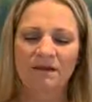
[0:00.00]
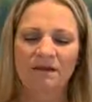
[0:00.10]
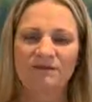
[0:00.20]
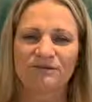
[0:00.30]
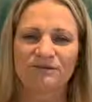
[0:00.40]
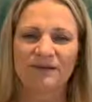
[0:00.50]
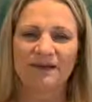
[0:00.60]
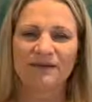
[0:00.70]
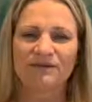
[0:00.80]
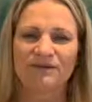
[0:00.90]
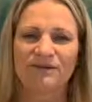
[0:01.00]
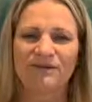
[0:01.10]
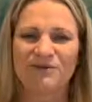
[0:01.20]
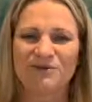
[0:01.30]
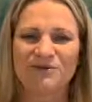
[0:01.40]
Give your life
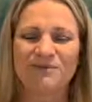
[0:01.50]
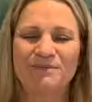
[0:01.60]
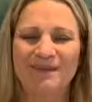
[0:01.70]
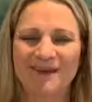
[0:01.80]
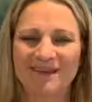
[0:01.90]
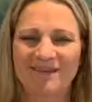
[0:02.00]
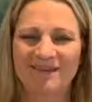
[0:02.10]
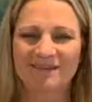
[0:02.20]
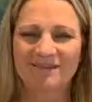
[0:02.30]
new meaning.